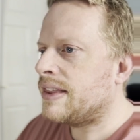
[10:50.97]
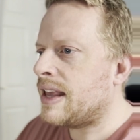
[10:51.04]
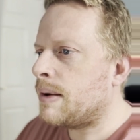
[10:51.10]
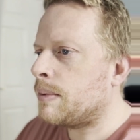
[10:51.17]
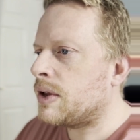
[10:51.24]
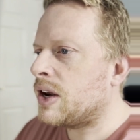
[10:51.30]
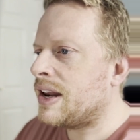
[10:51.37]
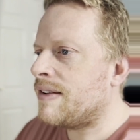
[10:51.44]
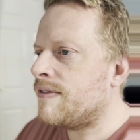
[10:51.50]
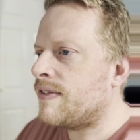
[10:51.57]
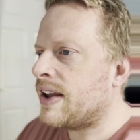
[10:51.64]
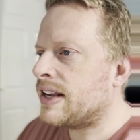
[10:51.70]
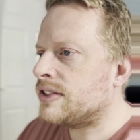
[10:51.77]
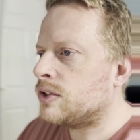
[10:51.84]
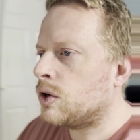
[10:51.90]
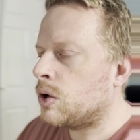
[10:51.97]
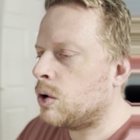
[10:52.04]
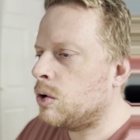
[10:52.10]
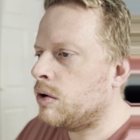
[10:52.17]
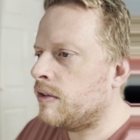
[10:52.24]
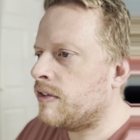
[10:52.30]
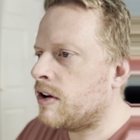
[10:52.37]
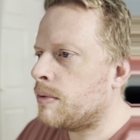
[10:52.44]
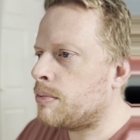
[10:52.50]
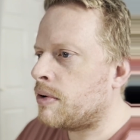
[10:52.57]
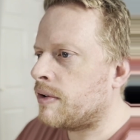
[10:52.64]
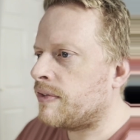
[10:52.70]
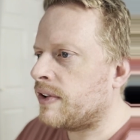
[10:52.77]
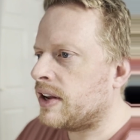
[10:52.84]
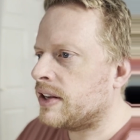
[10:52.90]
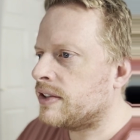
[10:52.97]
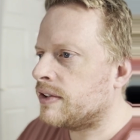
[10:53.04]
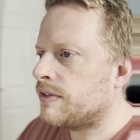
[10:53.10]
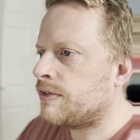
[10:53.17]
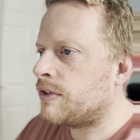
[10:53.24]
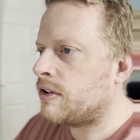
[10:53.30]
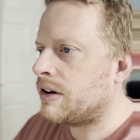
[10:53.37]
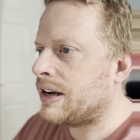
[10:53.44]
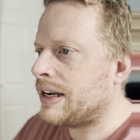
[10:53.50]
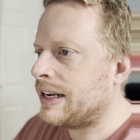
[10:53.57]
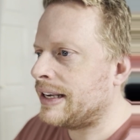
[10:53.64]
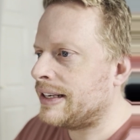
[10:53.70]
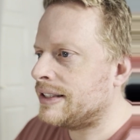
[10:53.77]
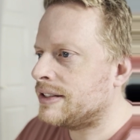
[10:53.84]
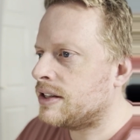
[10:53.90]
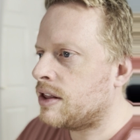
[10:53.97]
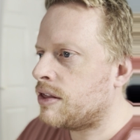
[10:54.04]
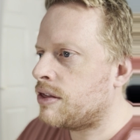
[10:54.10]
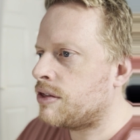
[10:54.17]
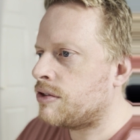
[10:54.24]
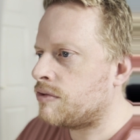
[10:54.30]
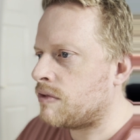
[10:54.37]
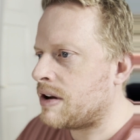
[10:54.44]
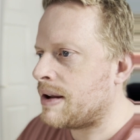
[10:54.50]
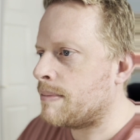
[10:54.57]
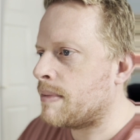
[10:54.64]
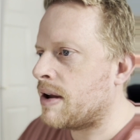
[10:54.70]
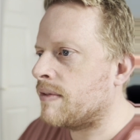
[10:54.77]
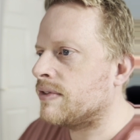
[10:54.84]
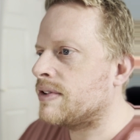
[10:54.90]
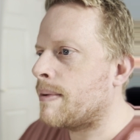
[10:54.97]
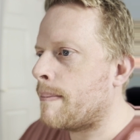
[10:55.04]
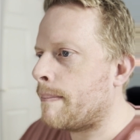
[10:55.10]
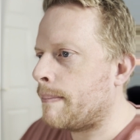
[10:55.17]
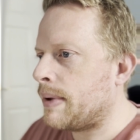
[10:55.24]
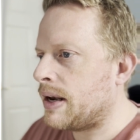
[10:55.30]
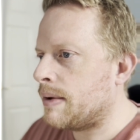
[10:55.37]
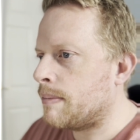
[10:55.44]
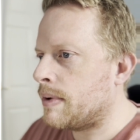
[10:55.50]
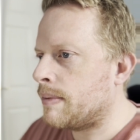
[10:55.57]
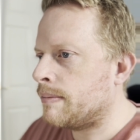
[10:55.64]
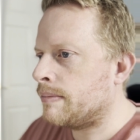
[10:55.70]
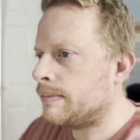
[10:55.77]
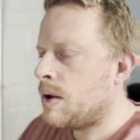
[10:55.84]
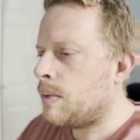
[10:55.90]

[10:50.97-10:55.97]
Then we're going to invest all of our profits for at least 3 months minimum.